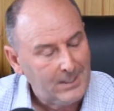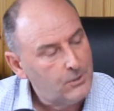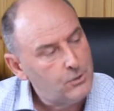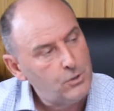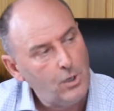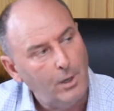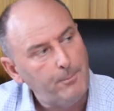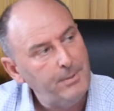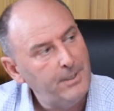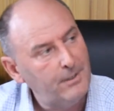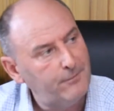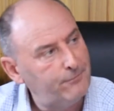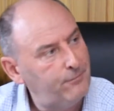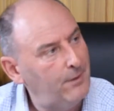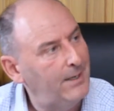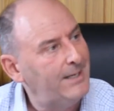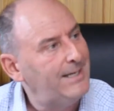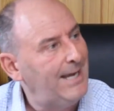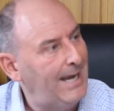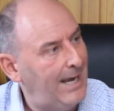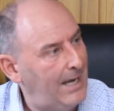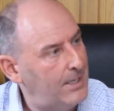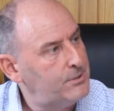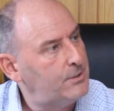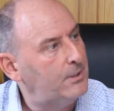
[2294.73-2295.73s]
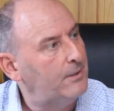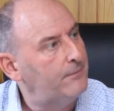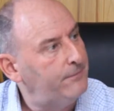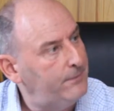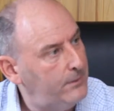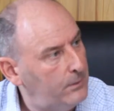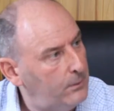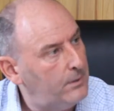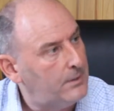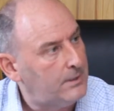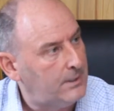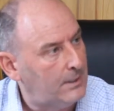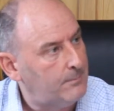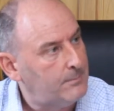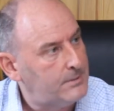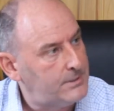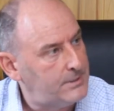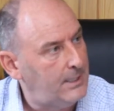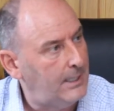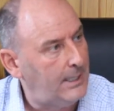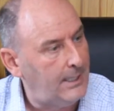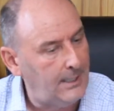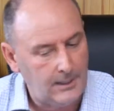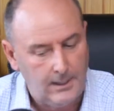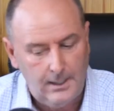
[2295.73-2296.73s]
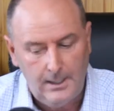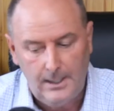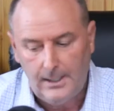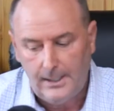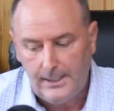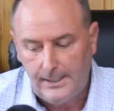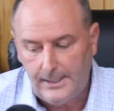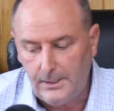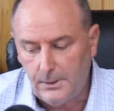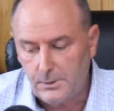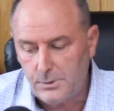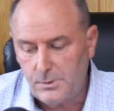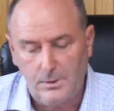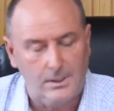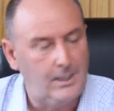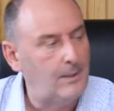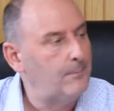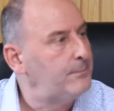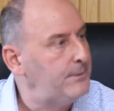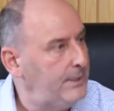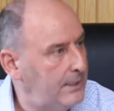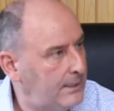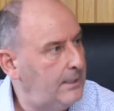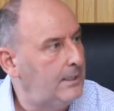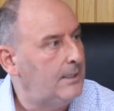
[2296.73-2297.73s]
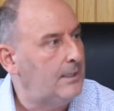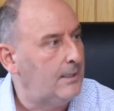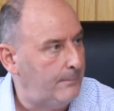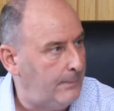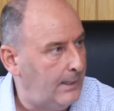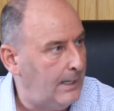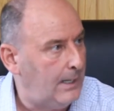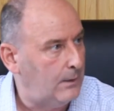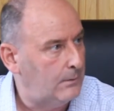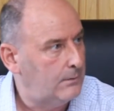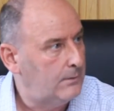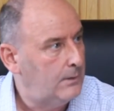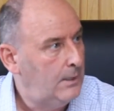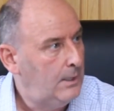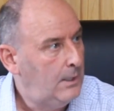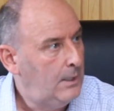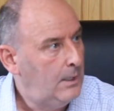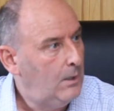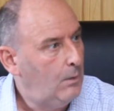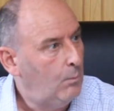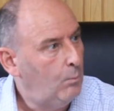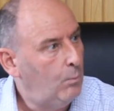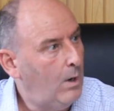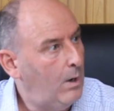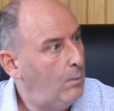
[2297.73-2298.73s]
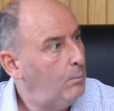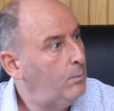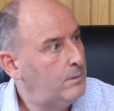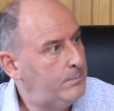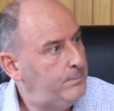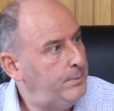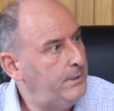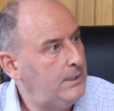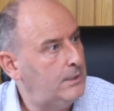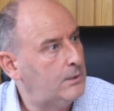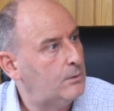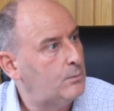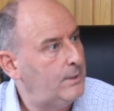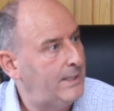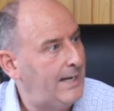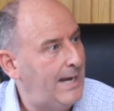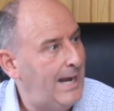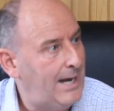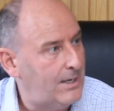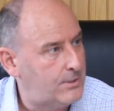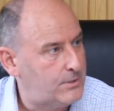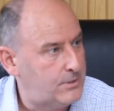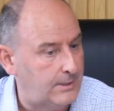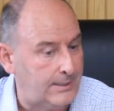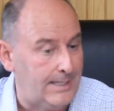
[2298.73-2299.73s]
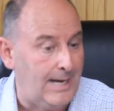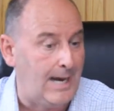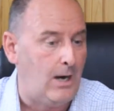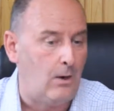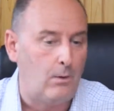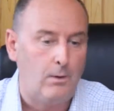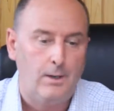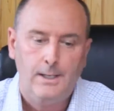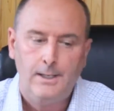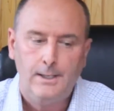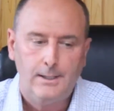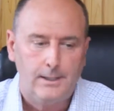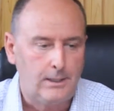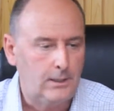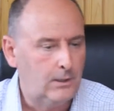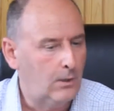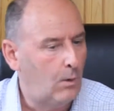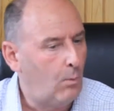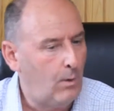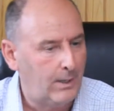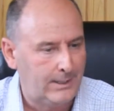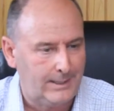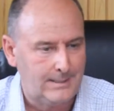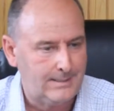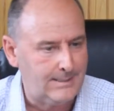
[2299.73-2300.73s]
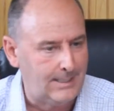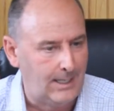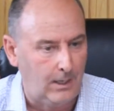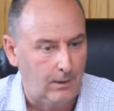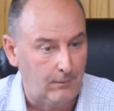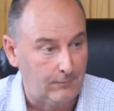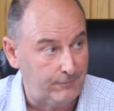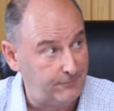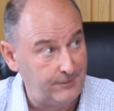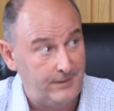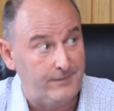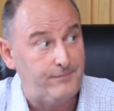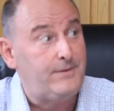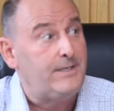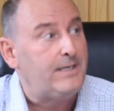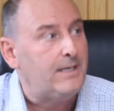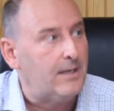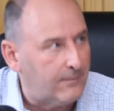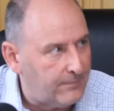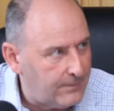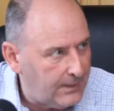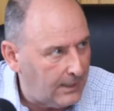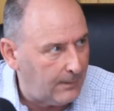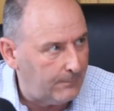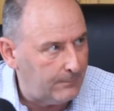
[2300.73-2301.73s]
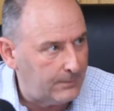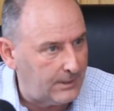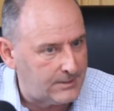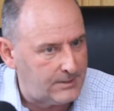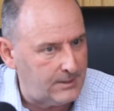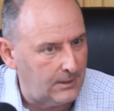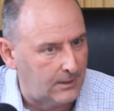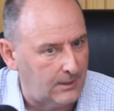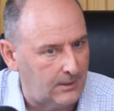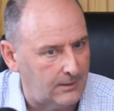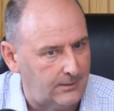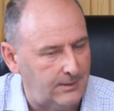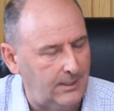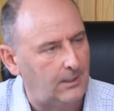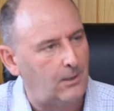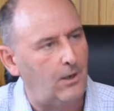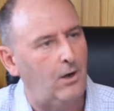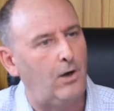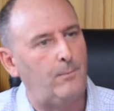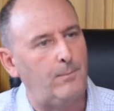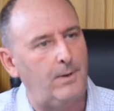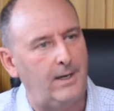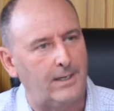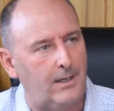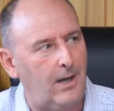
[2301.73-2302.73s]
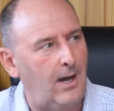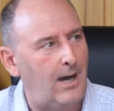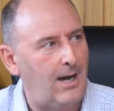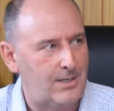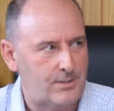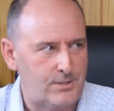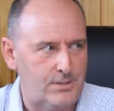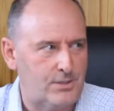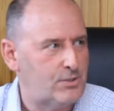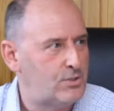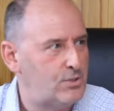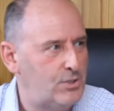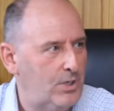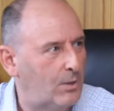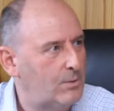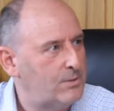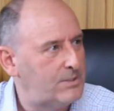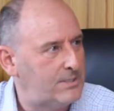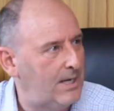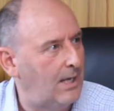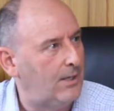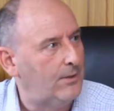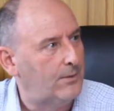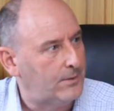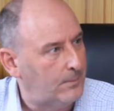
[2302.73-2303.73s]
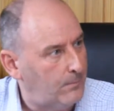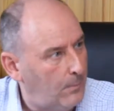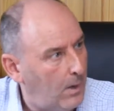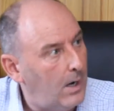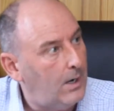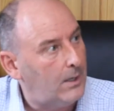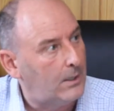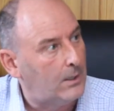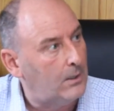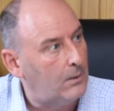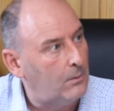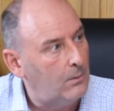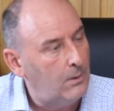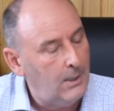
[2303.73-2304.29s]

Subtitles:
don't be afraid to ask a few of them saying, here's what I'm thinking about. What would be your reaction? Now, you don't want to tell 50 of them because they're going to think, oh my gosh, is Joe selling tomorrow?